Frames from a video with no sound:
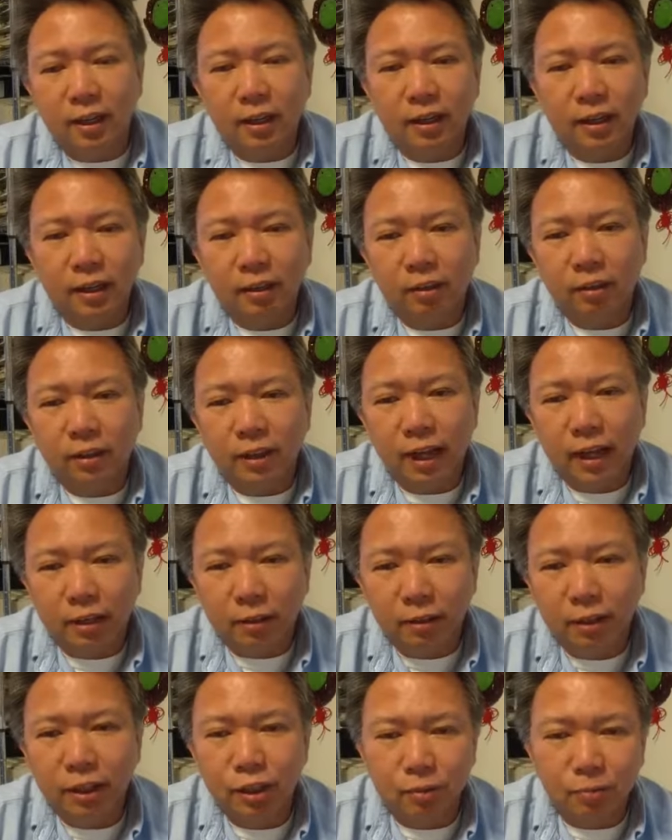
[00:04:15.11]
It'll
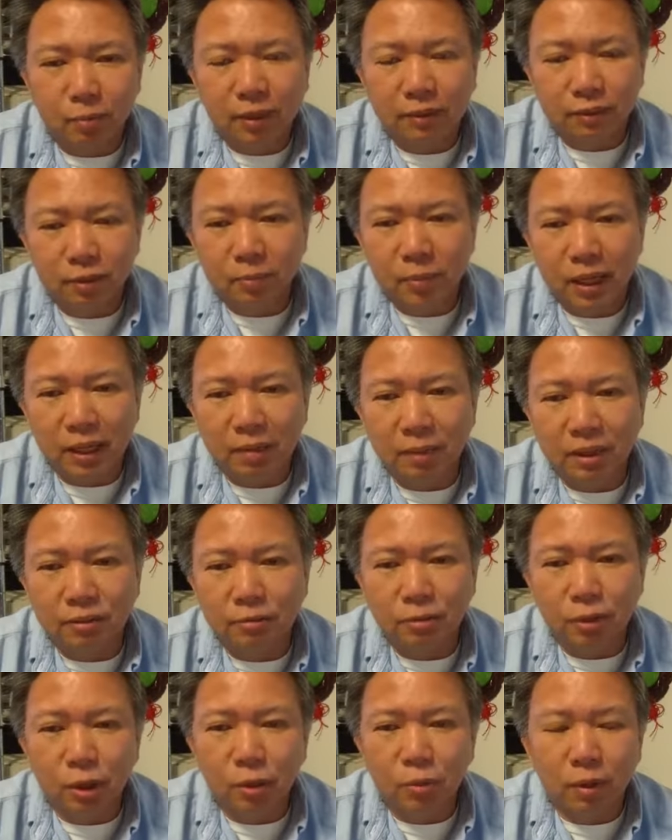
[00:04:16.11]
calculate your monthly payment and
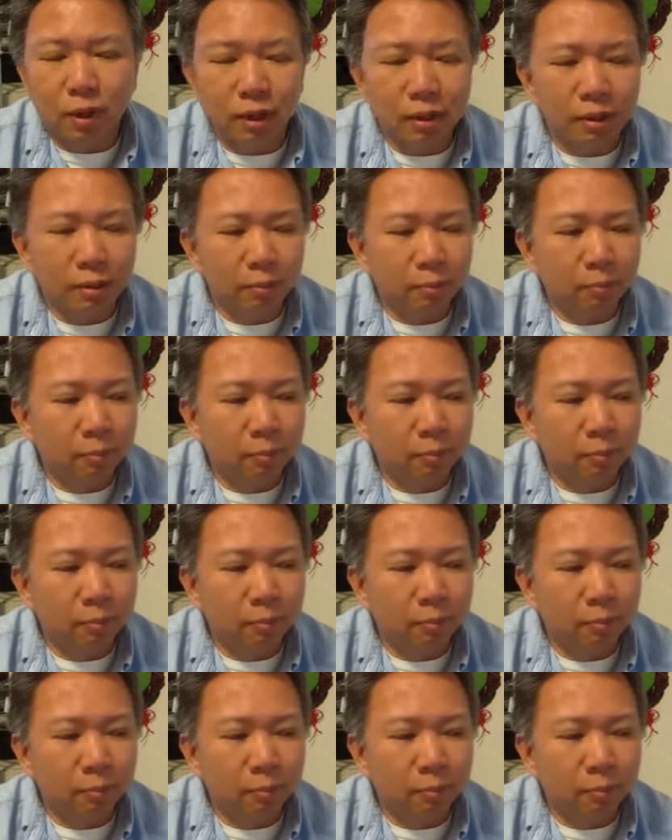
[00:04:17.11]
so on,